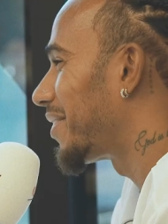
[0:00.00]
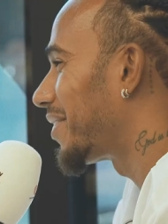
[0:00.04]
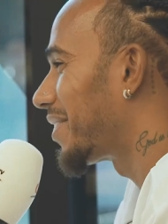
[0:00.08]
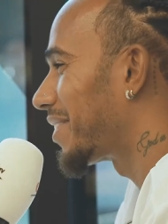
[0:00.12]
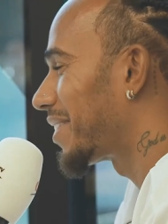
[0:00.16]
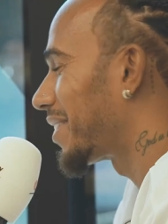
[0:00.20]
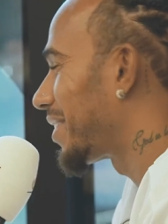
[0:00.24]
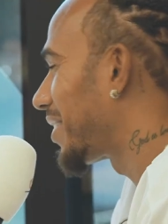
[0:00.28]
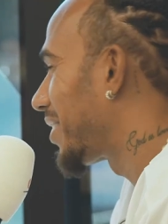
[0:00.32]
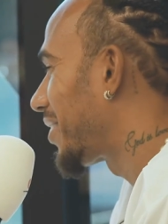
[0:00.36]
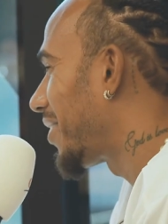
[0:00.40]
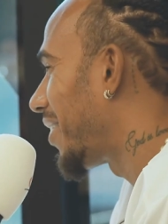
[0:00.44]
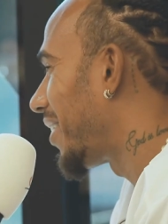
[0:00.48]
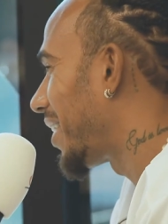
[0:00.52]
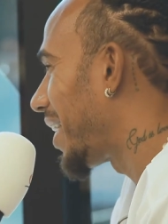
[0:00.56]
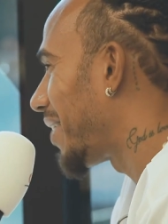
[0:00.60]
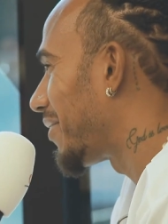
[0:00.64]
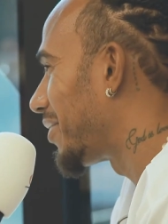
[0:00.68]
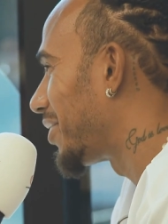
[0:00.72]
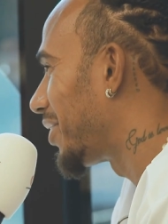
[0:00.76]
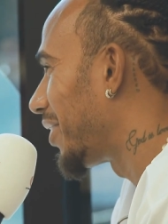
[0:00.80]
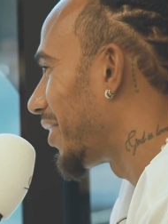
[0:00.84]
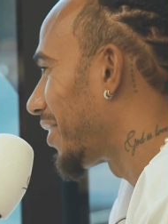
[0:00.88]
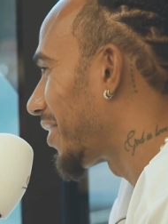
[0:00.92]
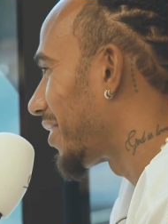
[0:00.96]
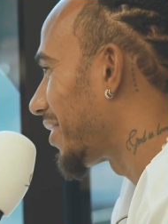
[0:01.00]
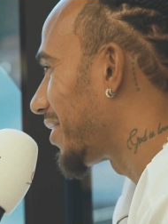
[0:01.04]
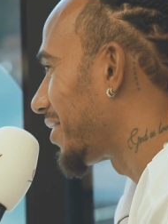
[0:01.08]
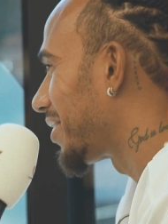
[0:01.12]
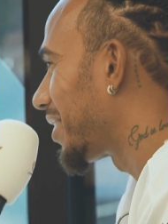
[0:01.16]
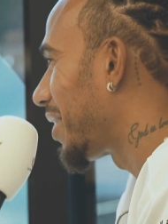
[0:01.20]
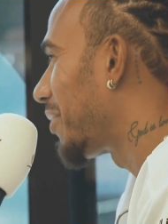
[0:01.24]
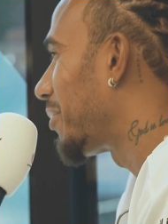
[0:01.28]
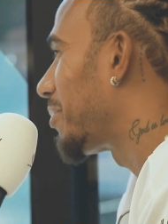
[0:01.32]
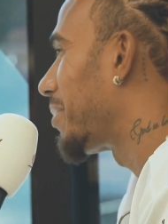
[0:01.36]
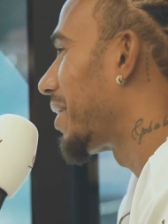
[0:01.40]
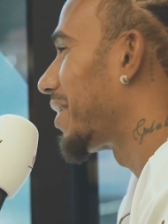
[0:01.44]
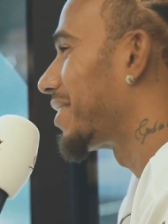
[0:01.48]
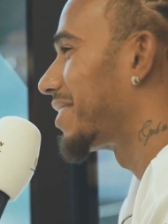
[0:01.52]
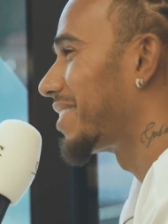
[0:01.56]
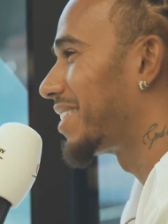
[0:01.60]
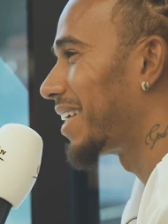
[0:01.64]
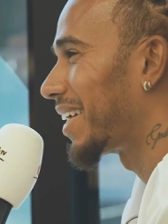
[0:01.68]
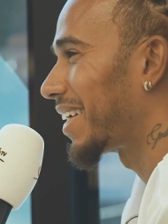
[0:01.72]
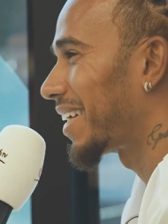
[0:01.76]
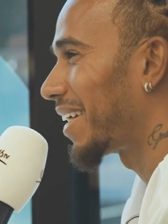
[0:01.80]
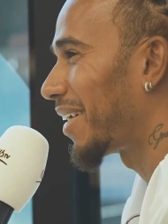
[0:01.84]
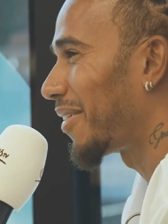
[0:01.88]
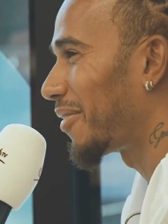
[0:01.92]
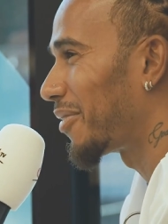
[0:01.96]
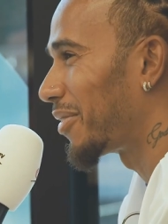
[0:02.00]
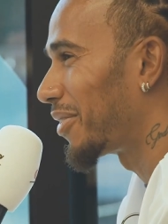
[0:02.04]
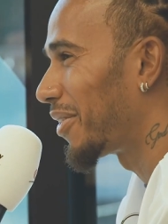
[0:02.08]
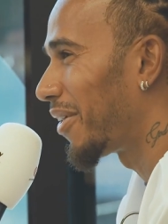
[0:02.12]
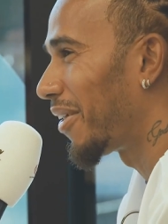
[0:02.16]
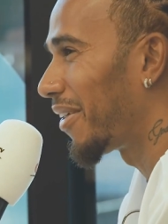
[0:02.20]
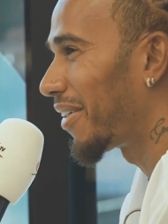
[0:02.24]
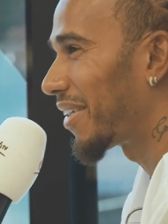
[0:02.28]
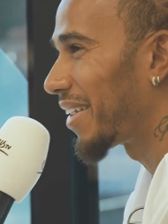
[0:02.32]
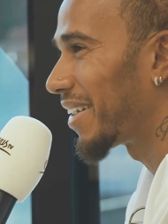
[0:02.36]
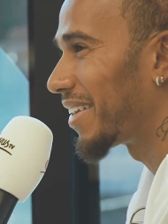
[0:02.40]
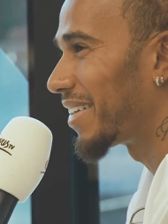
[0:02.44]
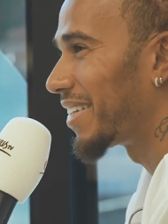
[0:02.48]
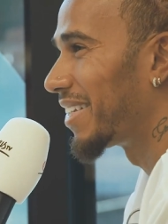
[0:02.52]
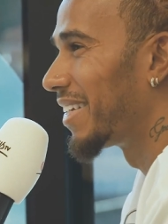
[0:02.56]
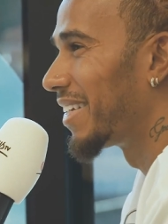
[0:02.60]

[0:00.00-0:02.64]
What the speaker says: you can't have a dog. You'll never be able to take care of a dog.